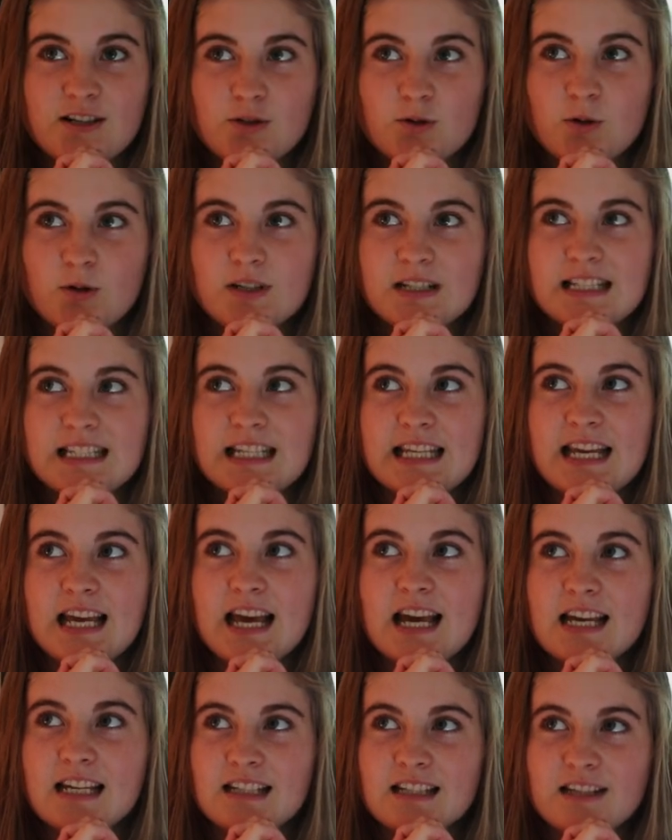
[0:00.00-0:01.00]
towards the
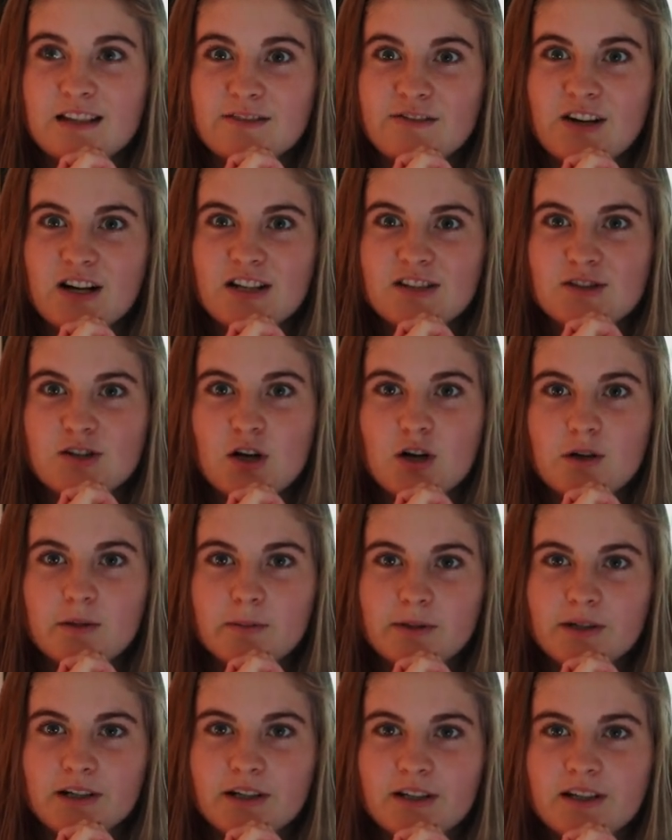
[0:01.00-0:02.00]
end of
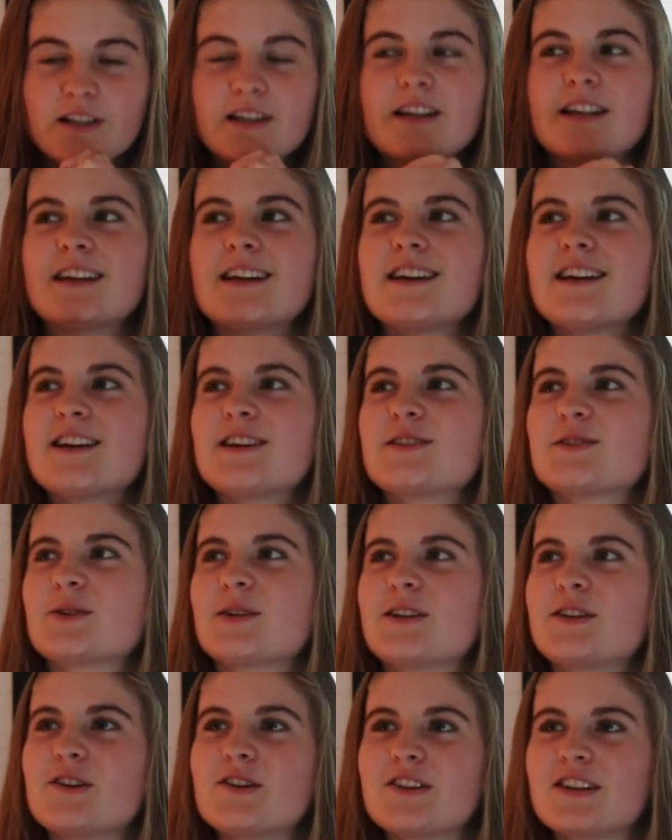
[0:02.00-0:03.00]
October. So
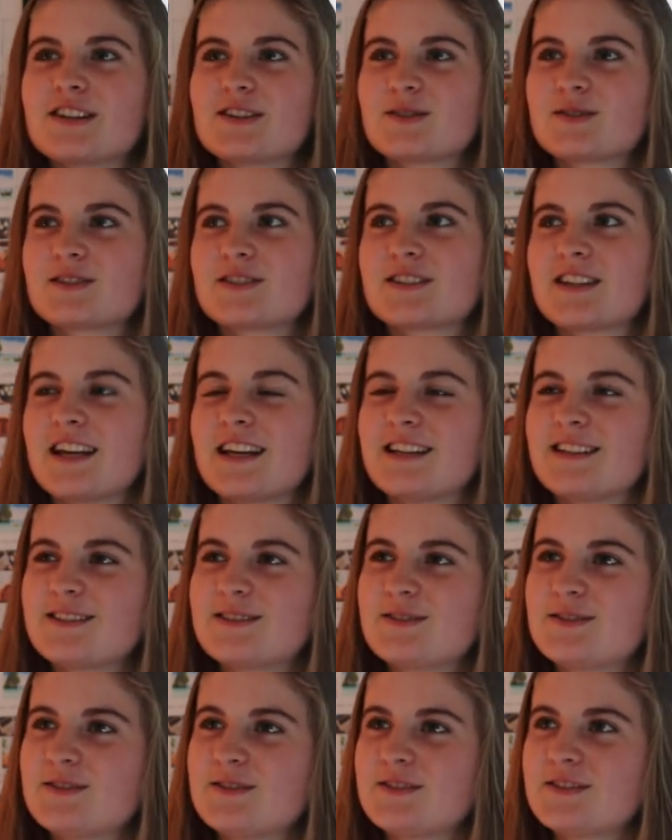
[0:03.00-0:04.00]
I know that's like
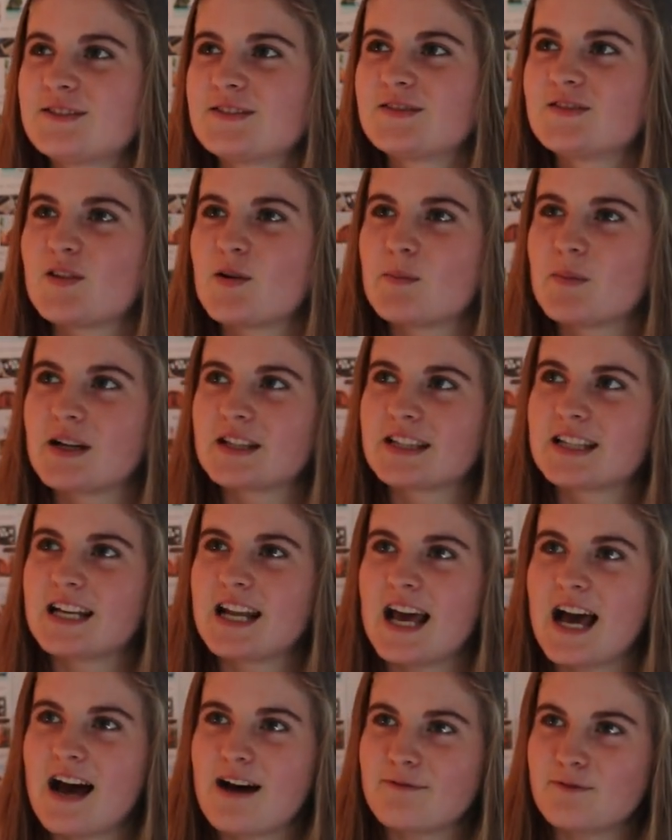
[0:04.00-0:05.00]
a month and
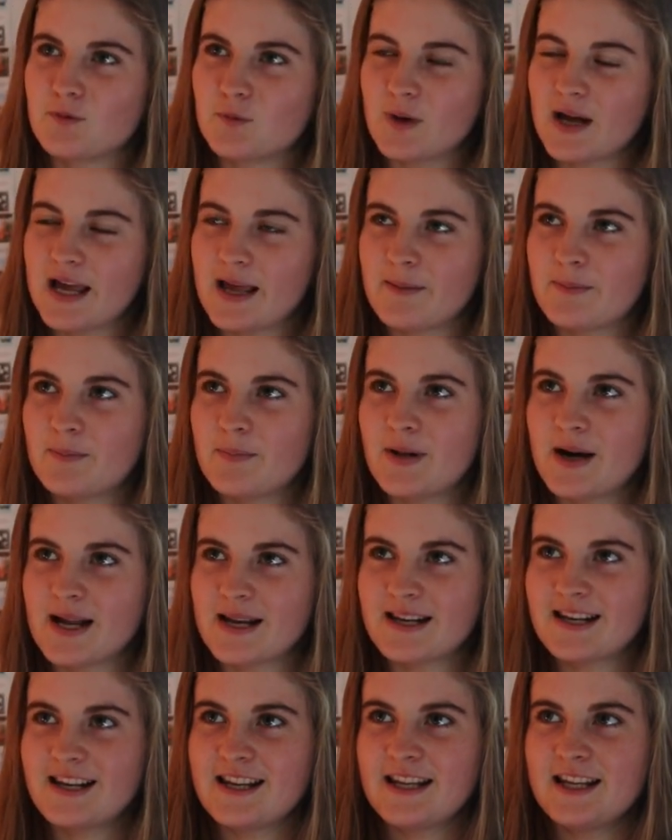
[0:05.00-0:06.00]
a half away, but